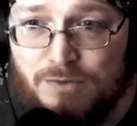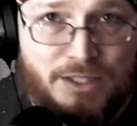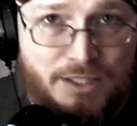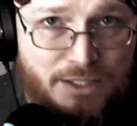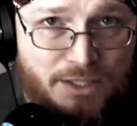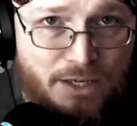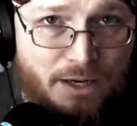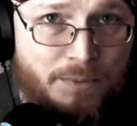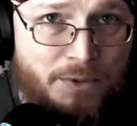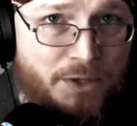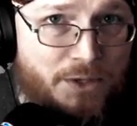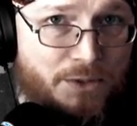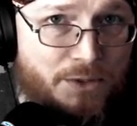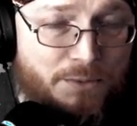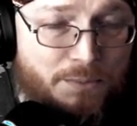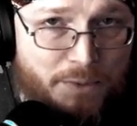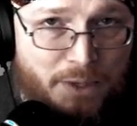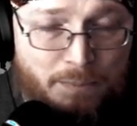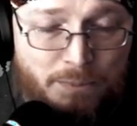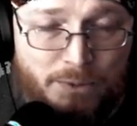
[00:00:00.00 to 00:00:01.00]

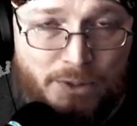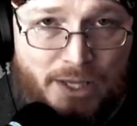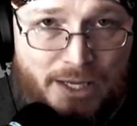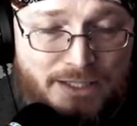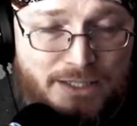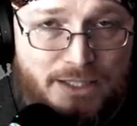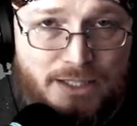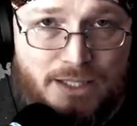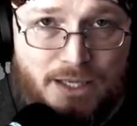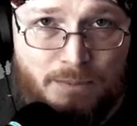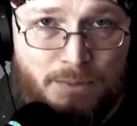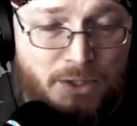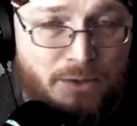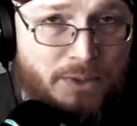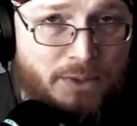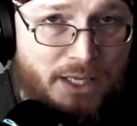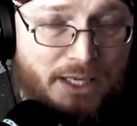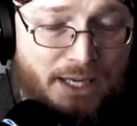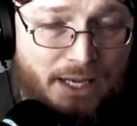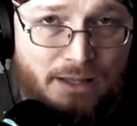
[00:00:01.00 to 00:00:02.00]
CW, people like CW
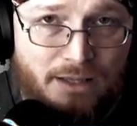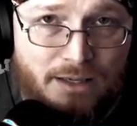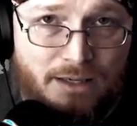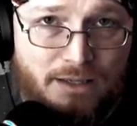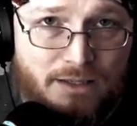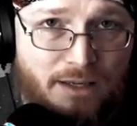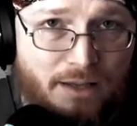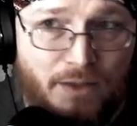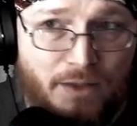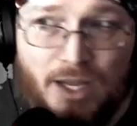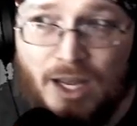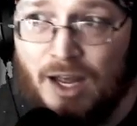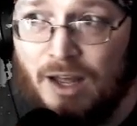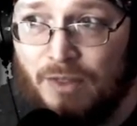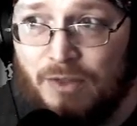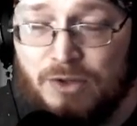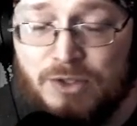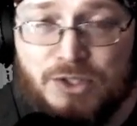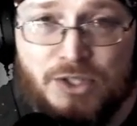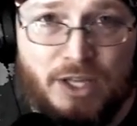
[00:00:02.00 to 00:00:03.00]
and Kelly, and the
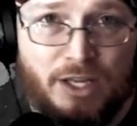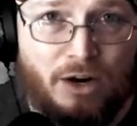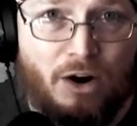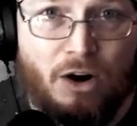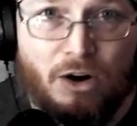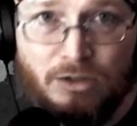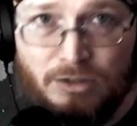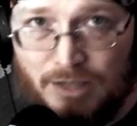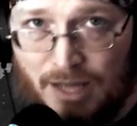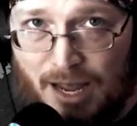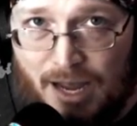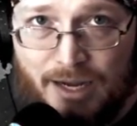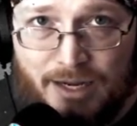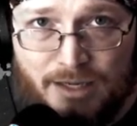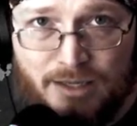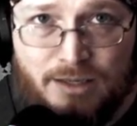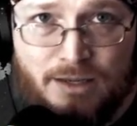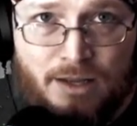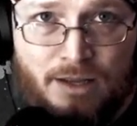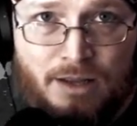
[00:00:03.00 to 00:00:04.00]
others that are
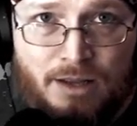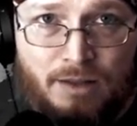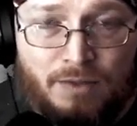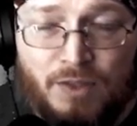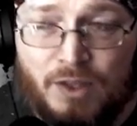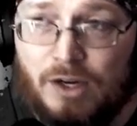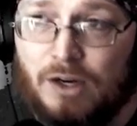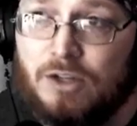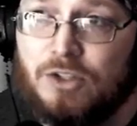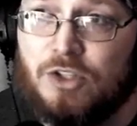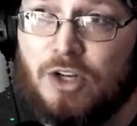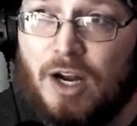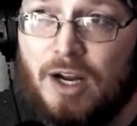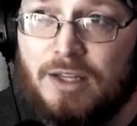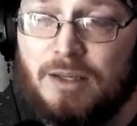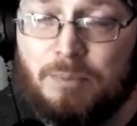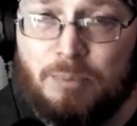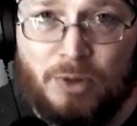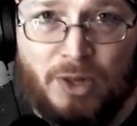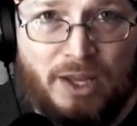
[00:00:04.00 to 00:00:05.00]
lying that are
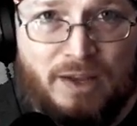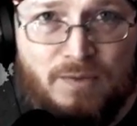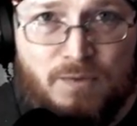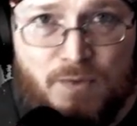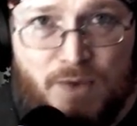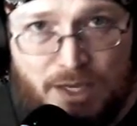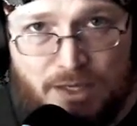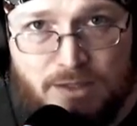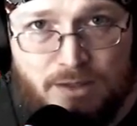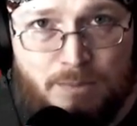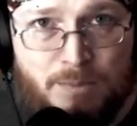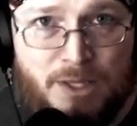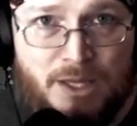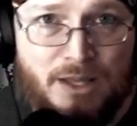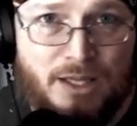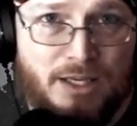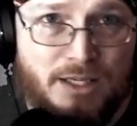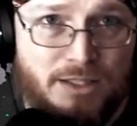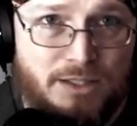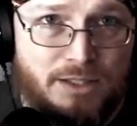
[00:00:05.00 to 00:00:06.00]
trying to play victim in
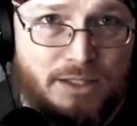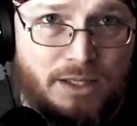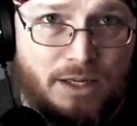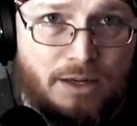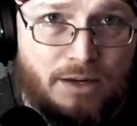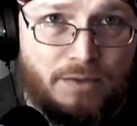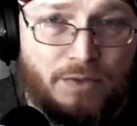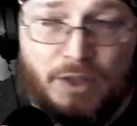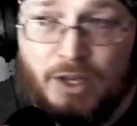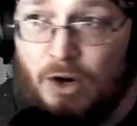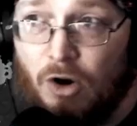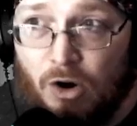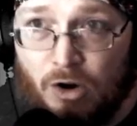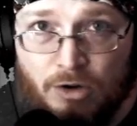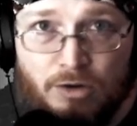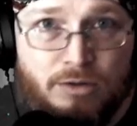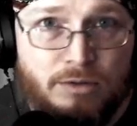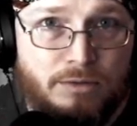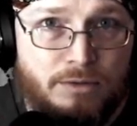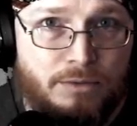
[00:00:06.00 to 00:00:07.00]
this that
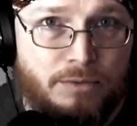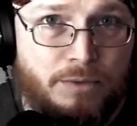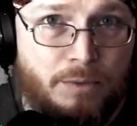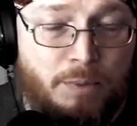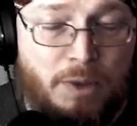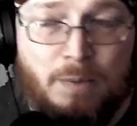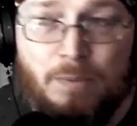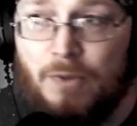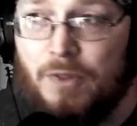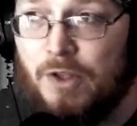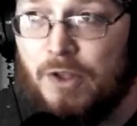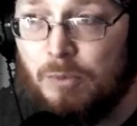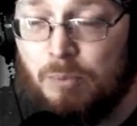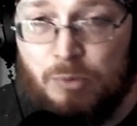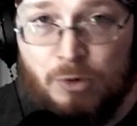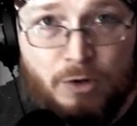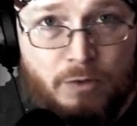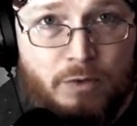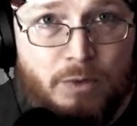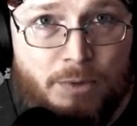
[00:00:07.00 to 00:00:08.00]
aren't. The people that are
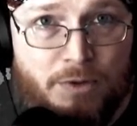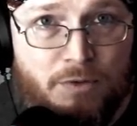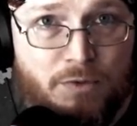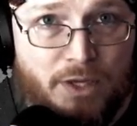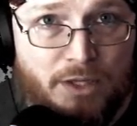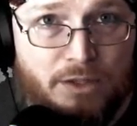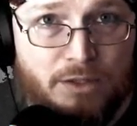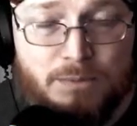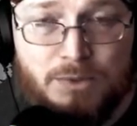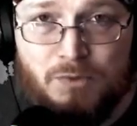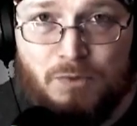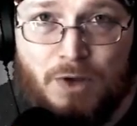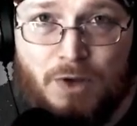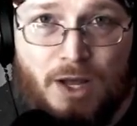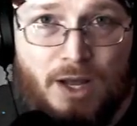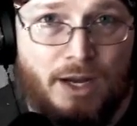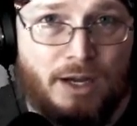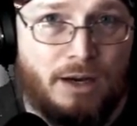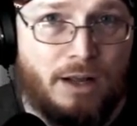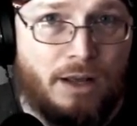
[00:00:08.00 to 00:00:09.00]
provably victims,
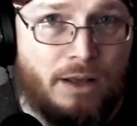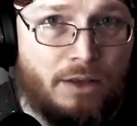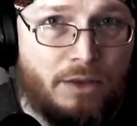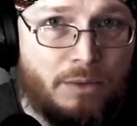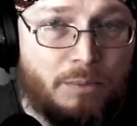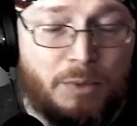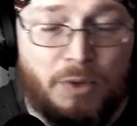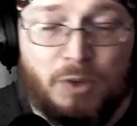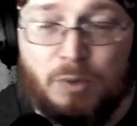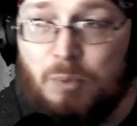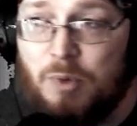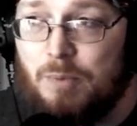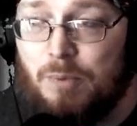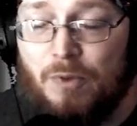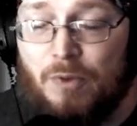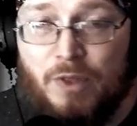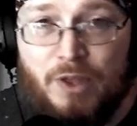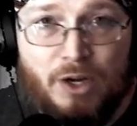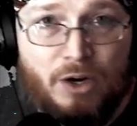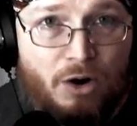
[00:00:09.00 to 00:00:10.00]
fine. But the
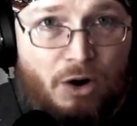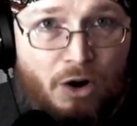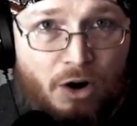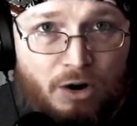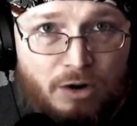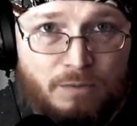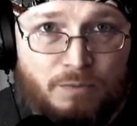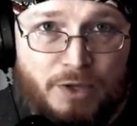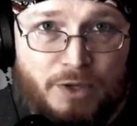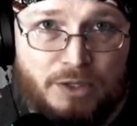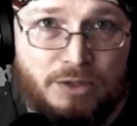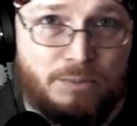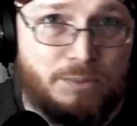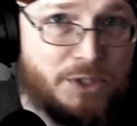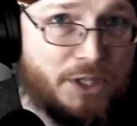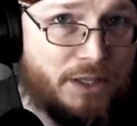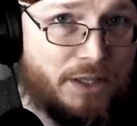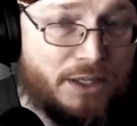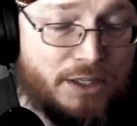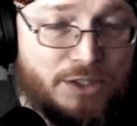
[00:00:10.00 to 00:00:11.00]
people that aren't victims
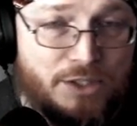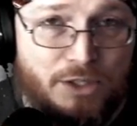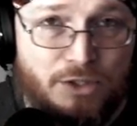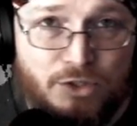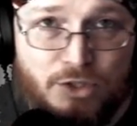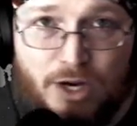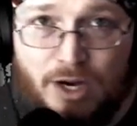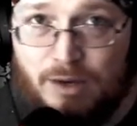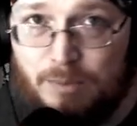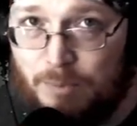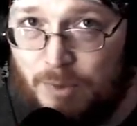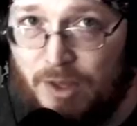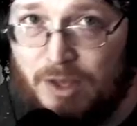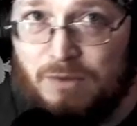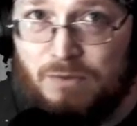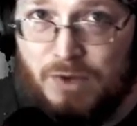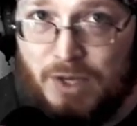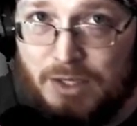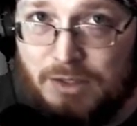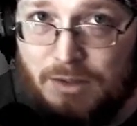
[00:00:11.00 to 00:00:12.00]
in this, that are trying to play
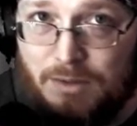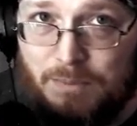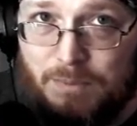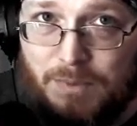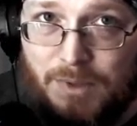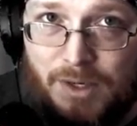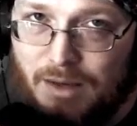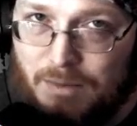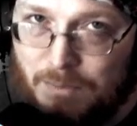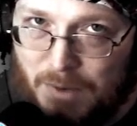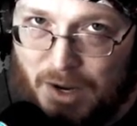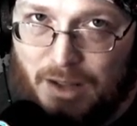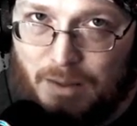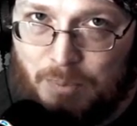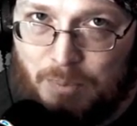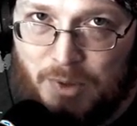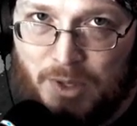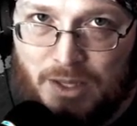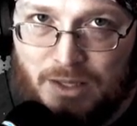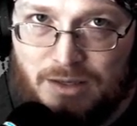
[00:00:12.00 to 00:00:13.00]
victim, in my
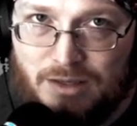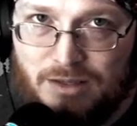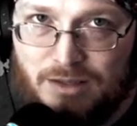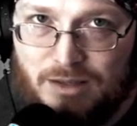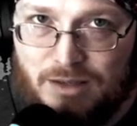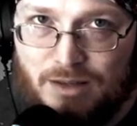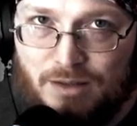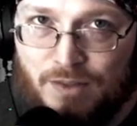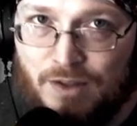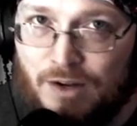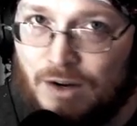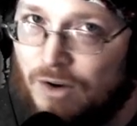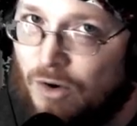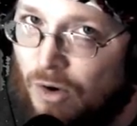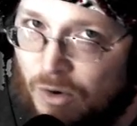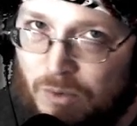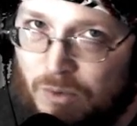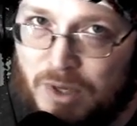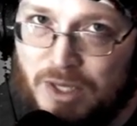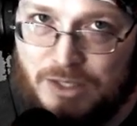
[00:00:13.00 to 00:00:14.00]
opinion, they're
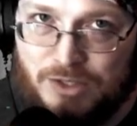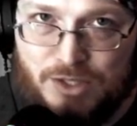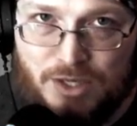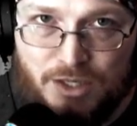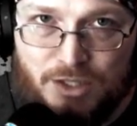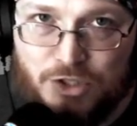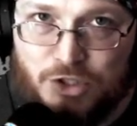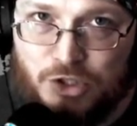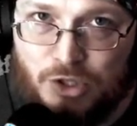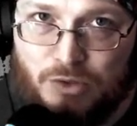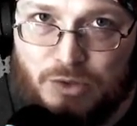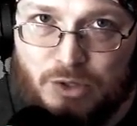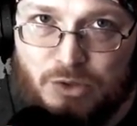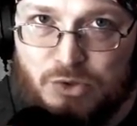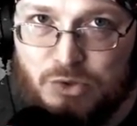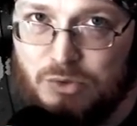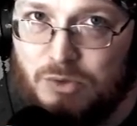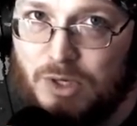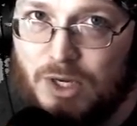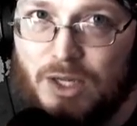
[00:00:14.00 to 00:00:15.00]
always going to show their
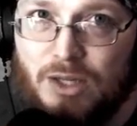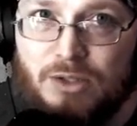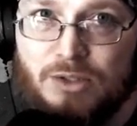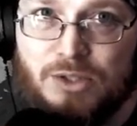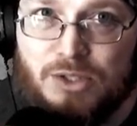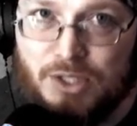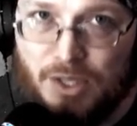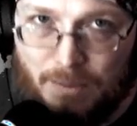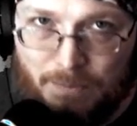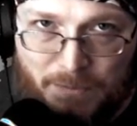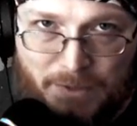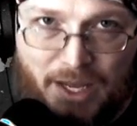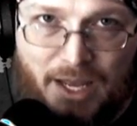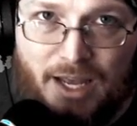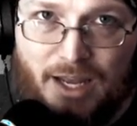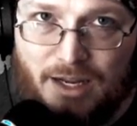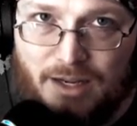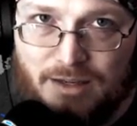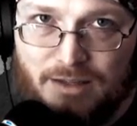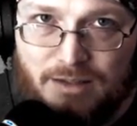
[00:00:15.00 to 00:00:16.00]
true colors
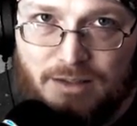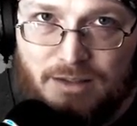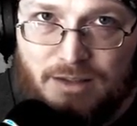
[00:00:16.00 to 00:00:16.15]
someday.